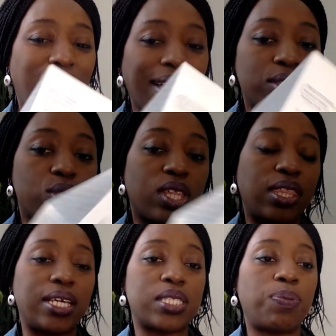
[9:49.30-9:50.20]
get to
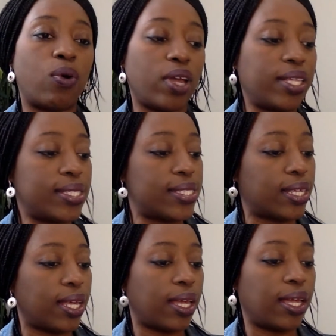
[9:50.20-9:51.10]
this point.
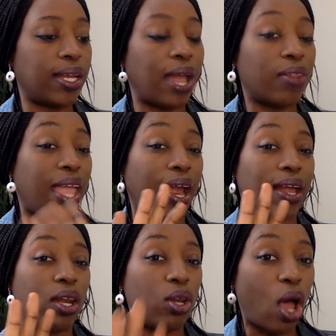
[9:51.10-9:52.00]
Now, there
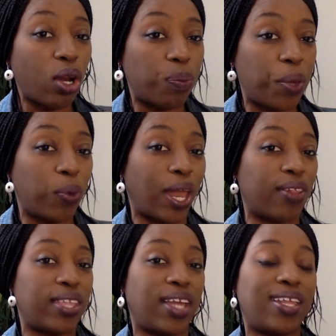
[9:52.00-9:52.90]
are a lot of people
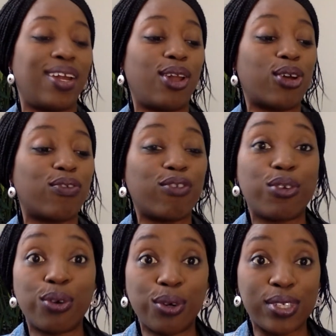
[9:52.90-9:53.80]
out there. There are a lot
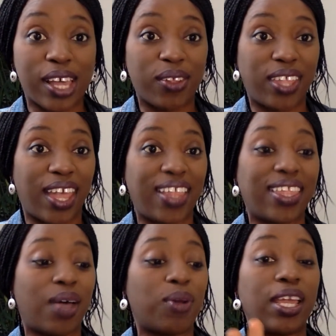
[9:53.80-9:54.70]
of gurus out
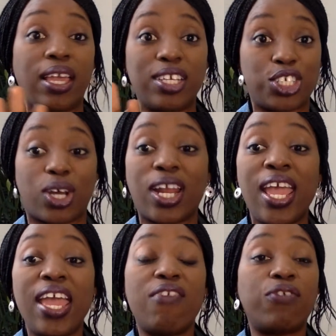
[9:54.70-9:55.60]
there that, in short,
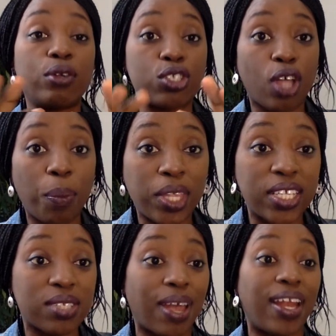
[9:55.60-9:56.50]
if you stop
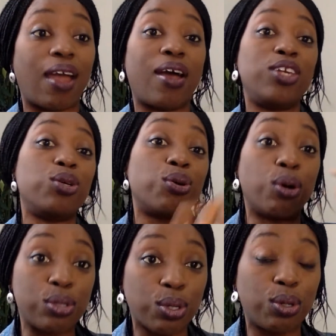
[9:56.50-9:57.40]
this right now and you
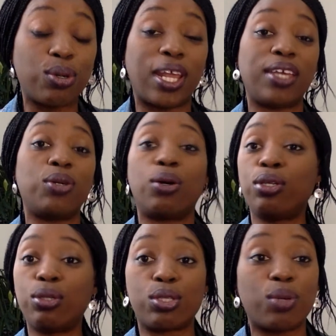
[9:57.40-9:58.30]
go to Google and
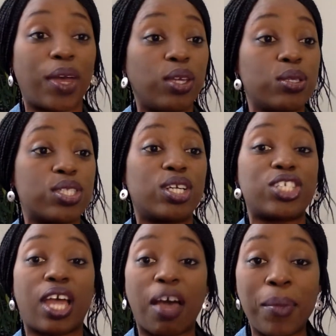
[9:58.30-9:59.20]
your YouTube and you
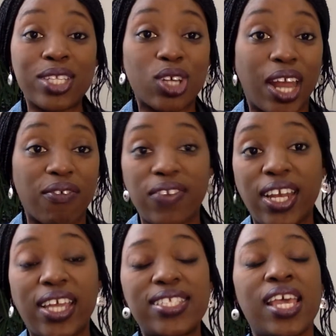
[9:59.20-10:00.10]
search Amazon
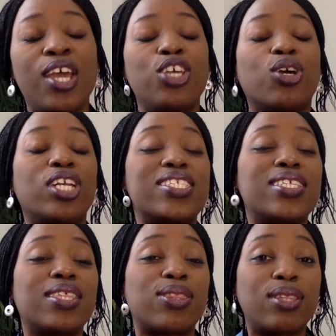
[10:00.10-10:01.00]
affiliate, you're going to
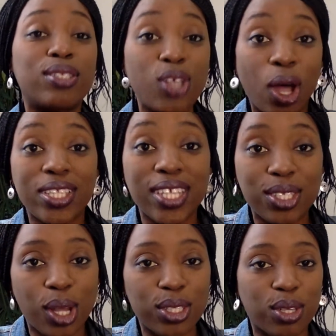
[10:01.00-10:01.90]
see tons
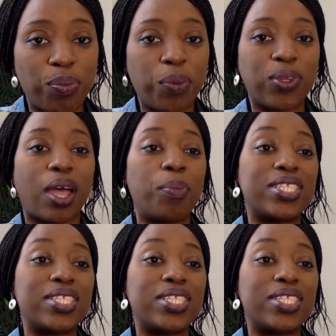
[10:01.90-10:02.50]
and tons of people that